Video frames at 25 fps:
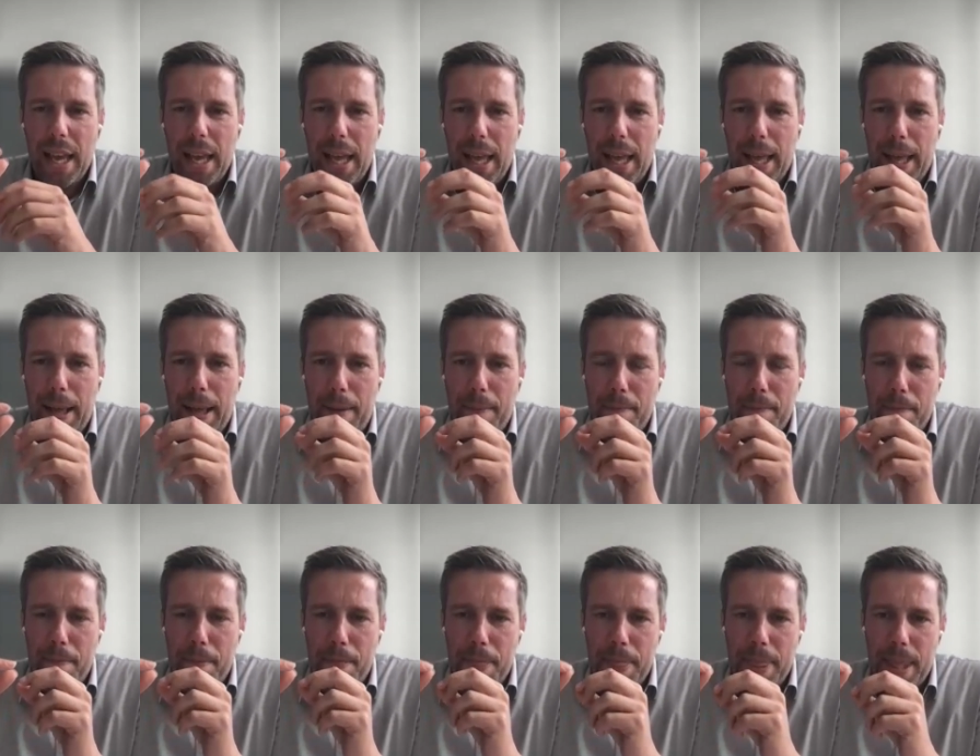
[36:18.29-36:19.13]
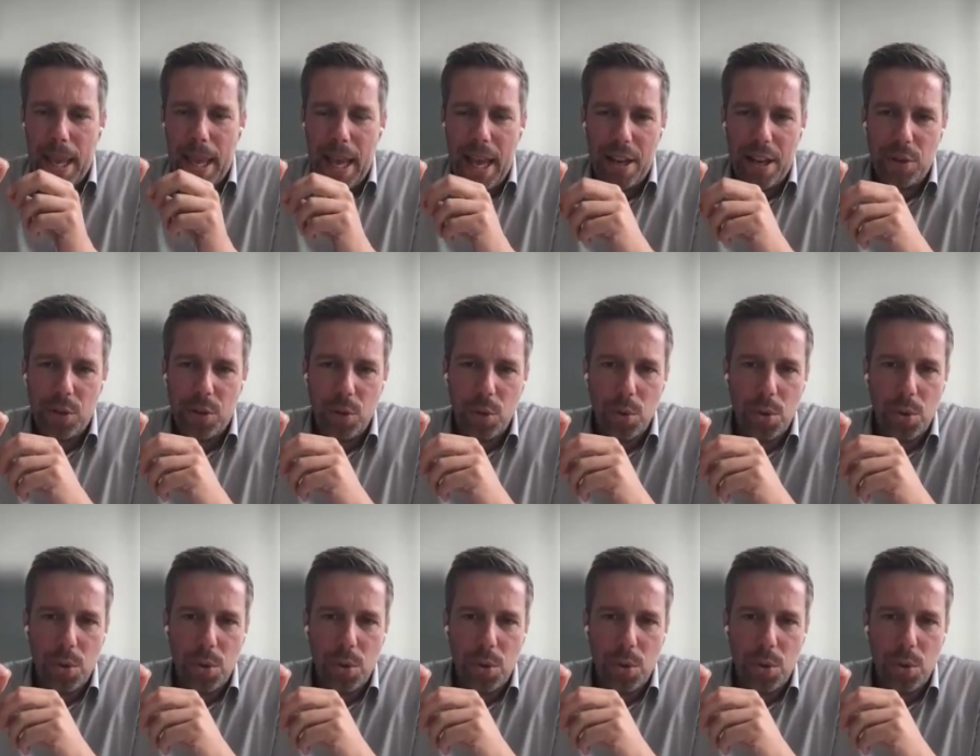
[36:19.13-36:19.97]
and
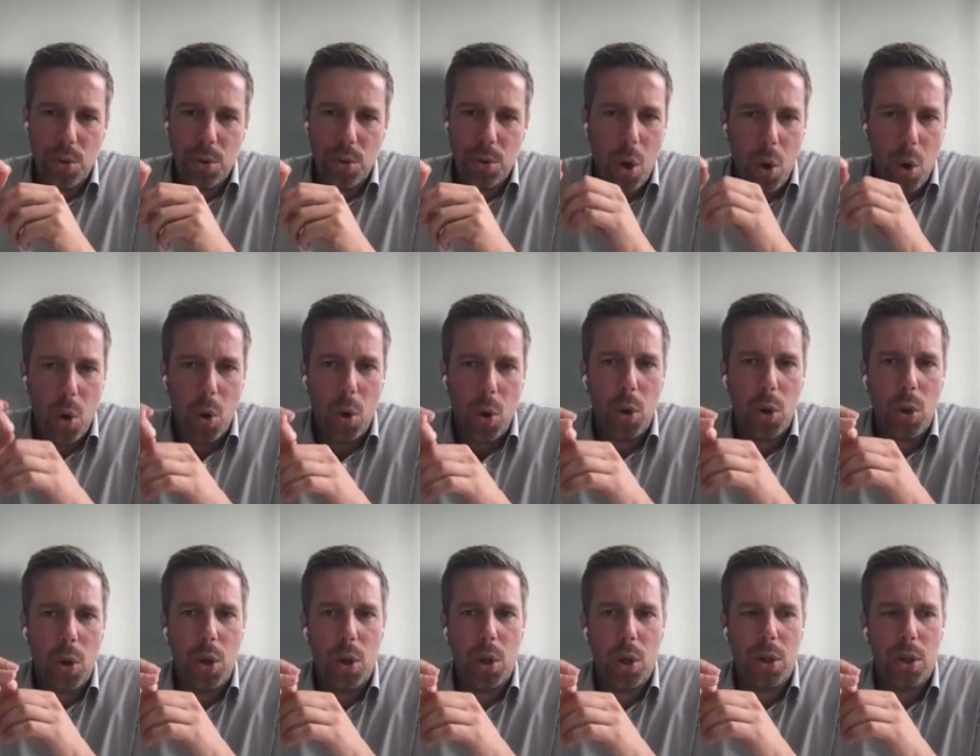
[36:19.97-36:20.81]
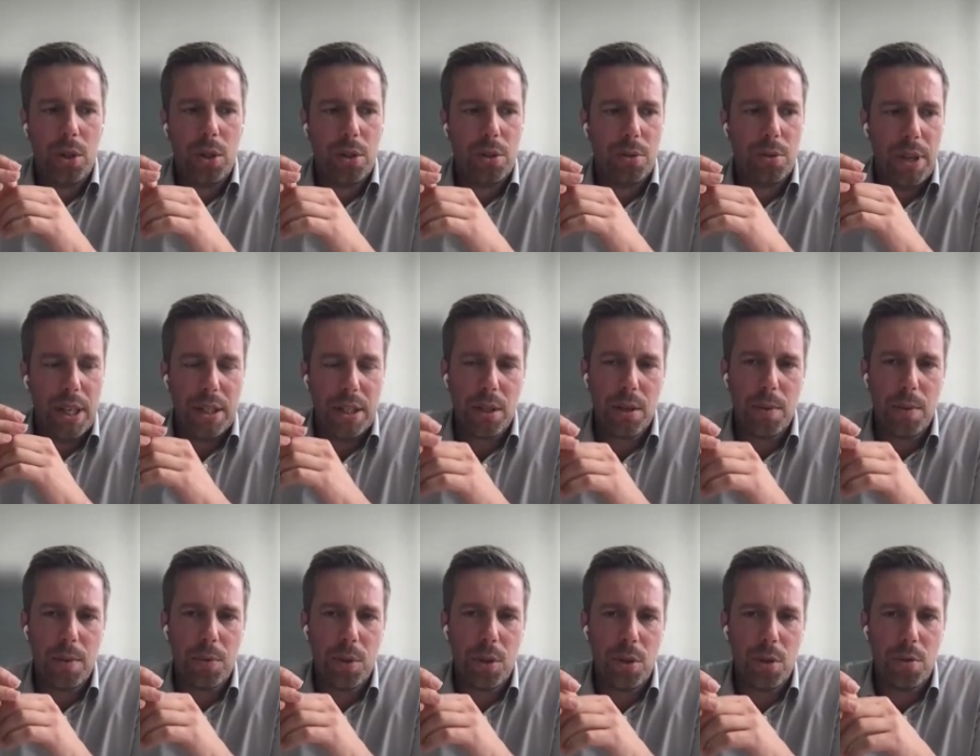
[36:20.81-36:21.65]
do the whole
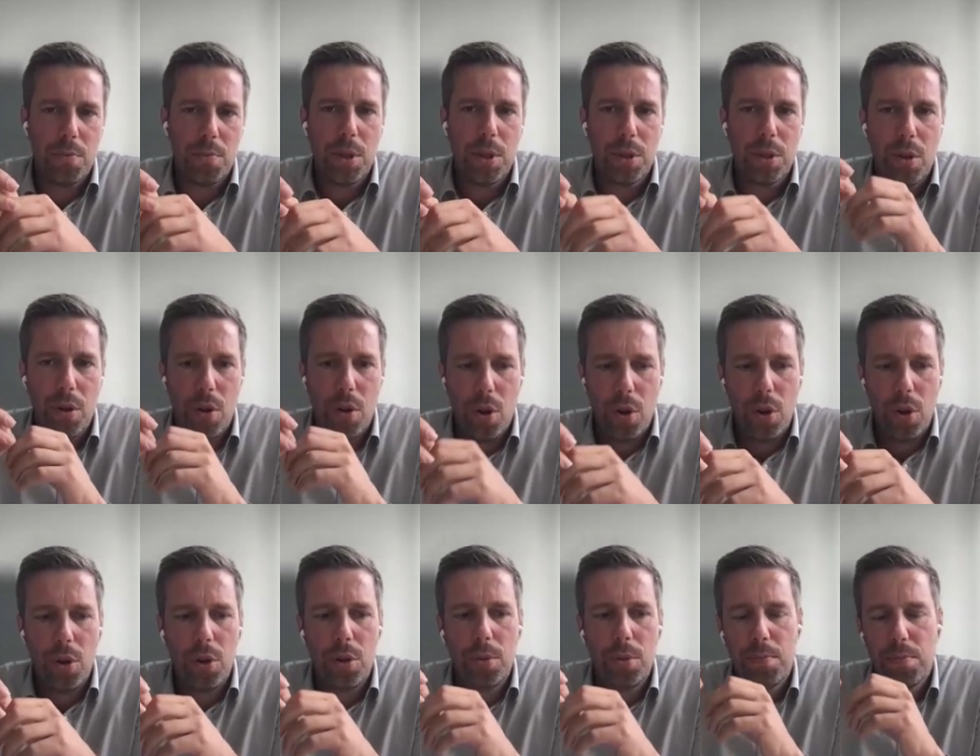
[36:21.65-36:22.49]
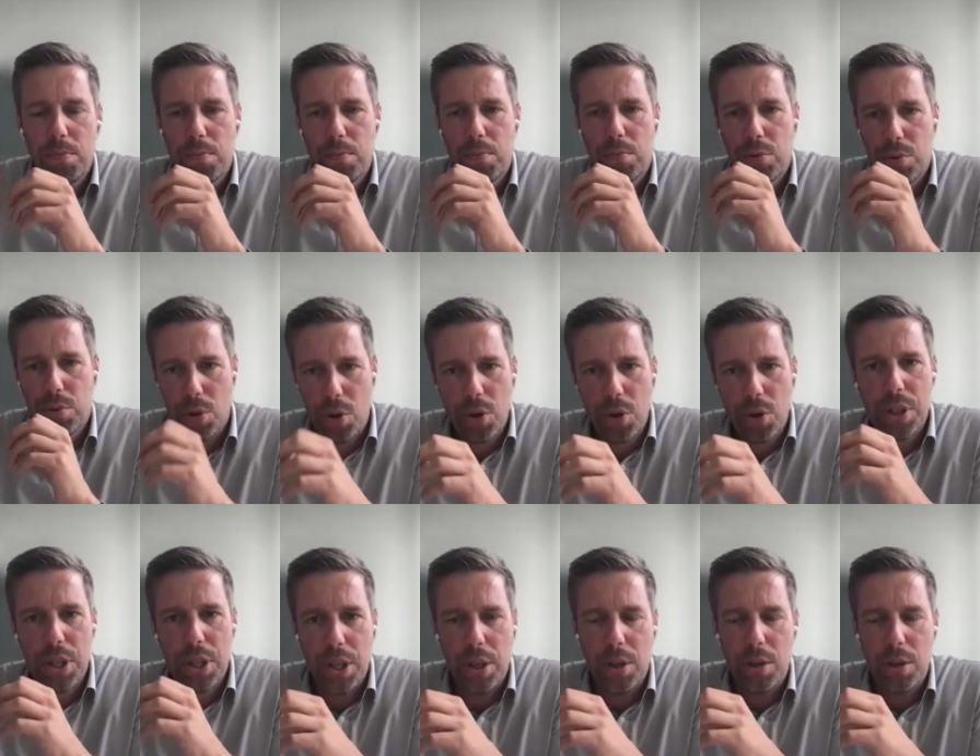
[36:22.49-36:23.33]
transcriptome or the whole
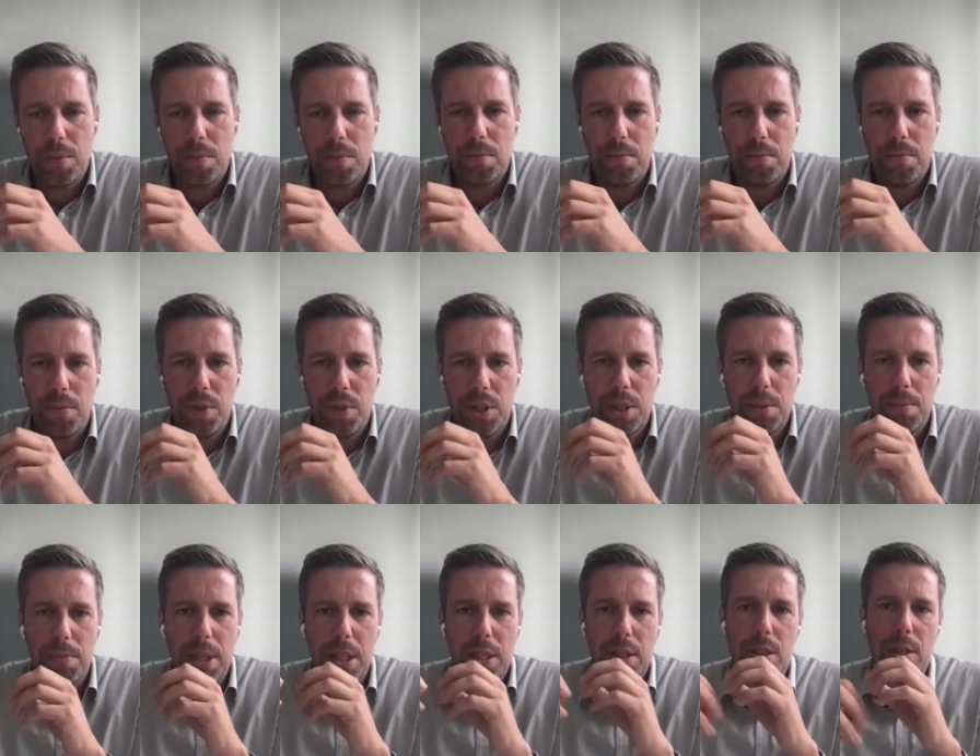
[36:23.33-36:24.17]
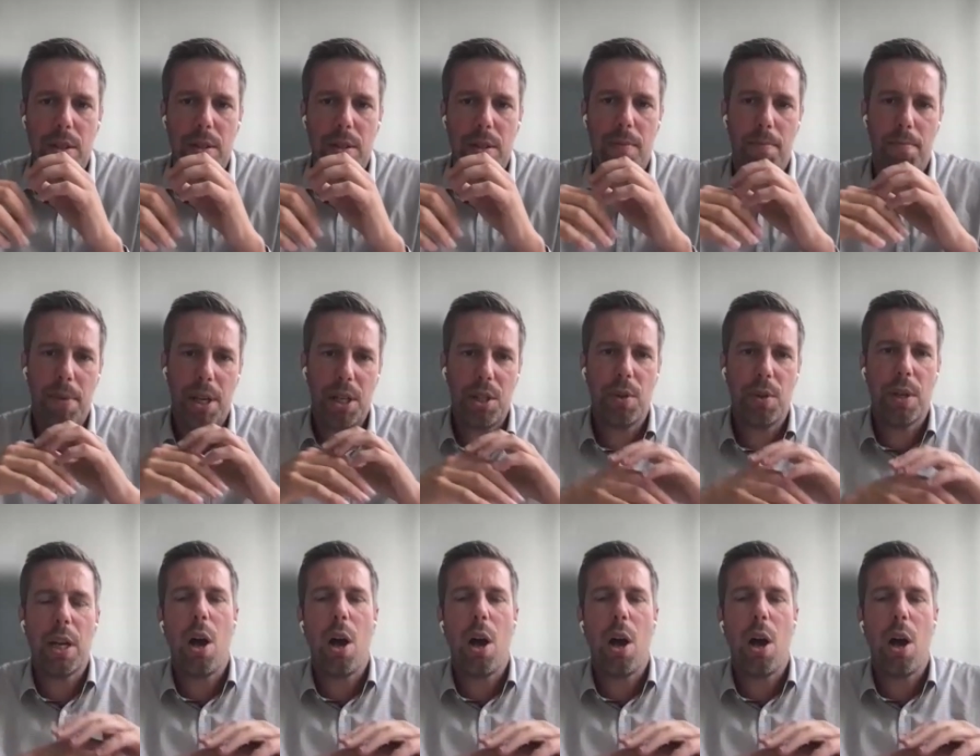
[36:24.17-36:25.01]
proteome, which means
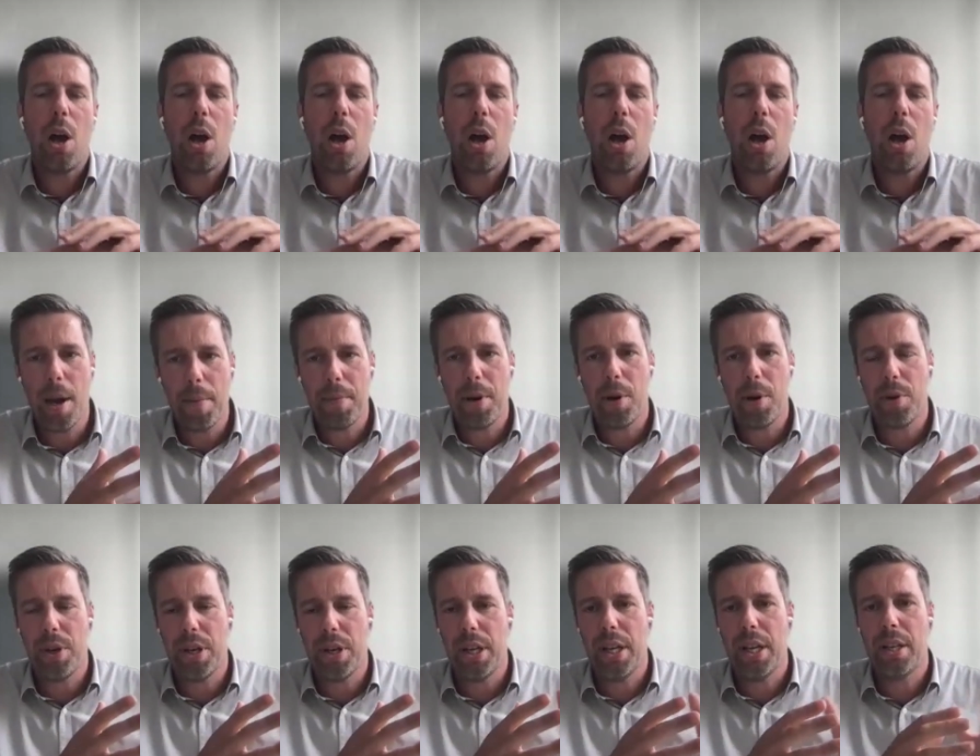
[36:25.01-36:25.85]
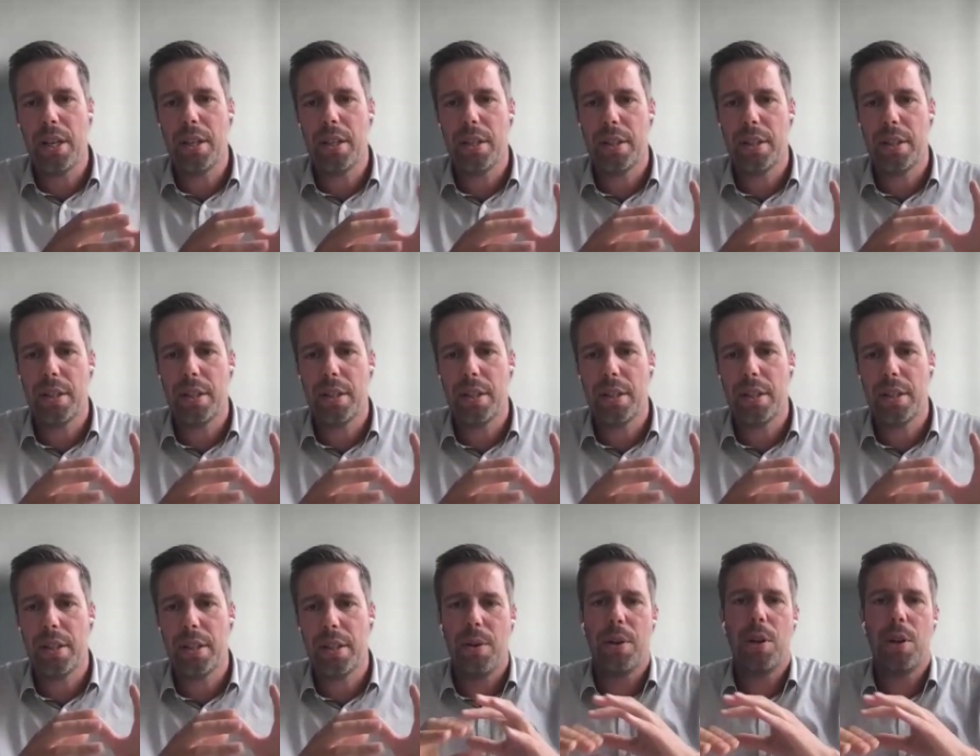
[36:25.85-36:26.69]
measuring all the mRNA
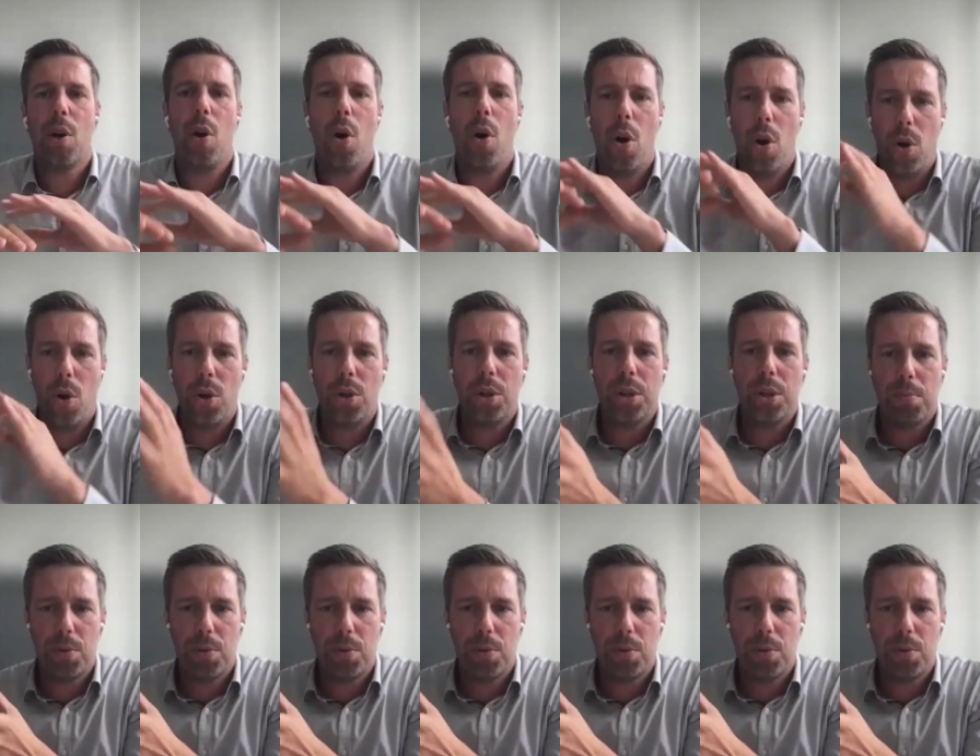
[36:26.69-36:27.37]
that's there and all